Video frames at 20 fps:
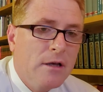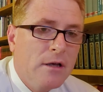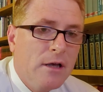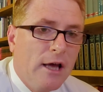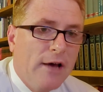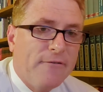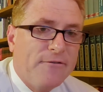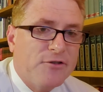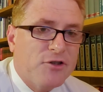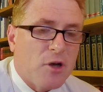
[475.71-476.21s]

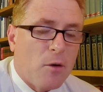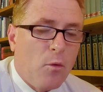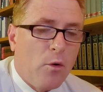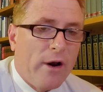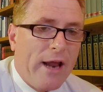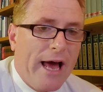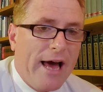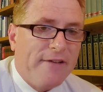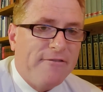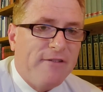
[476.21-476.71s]
if
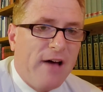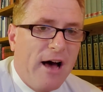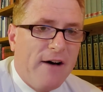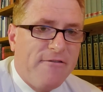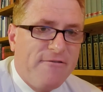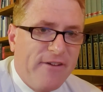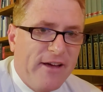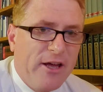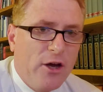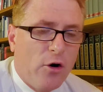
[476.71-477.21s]
someone had a
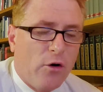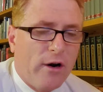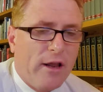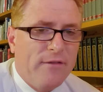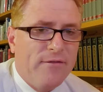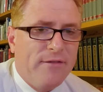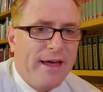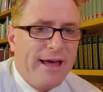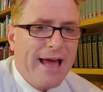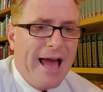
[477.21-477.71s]
field
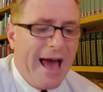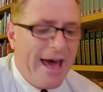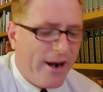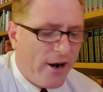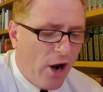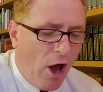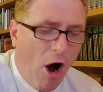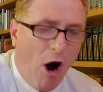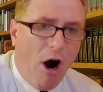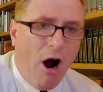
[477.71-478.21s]
and they had
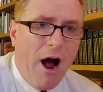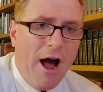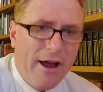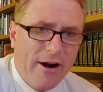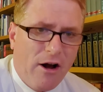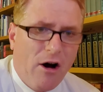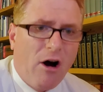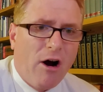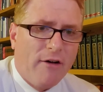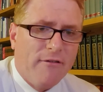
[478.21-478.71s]
a, had
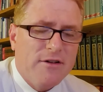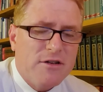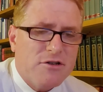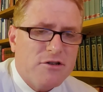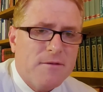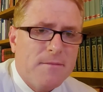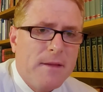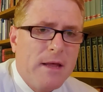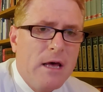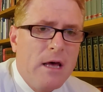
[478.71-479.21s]
a
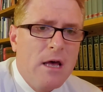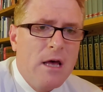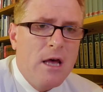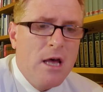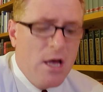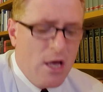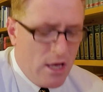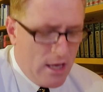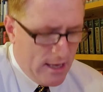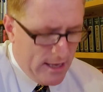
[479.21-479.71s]
harvest,
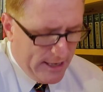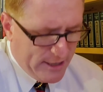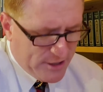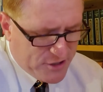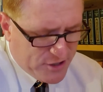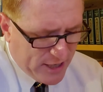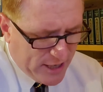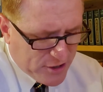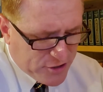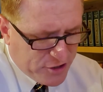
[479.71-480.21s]
it
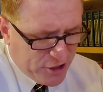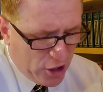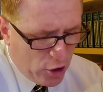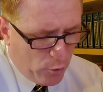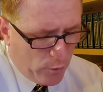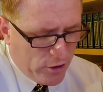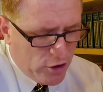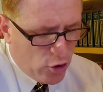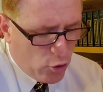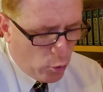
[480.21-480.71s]
says here,
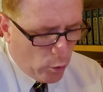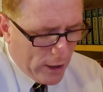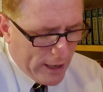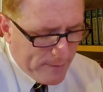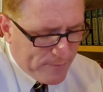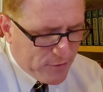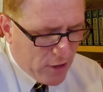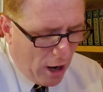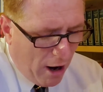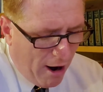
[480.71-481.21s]
when you
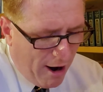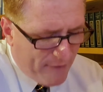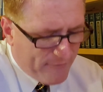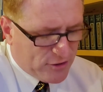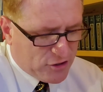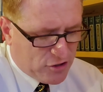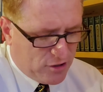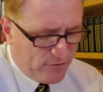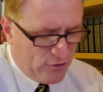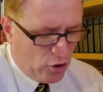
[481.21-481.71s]
reap the
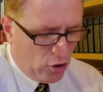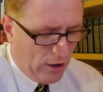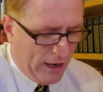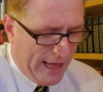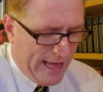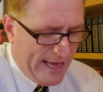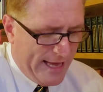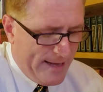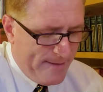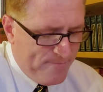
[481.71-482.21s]
harvest of your
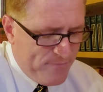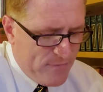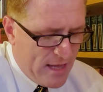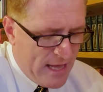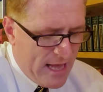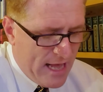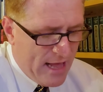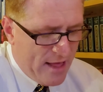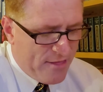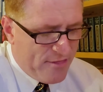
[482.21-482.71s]
land,
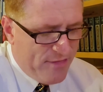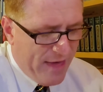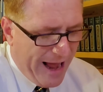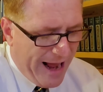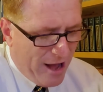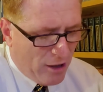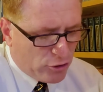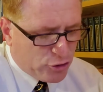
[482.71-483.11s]
thou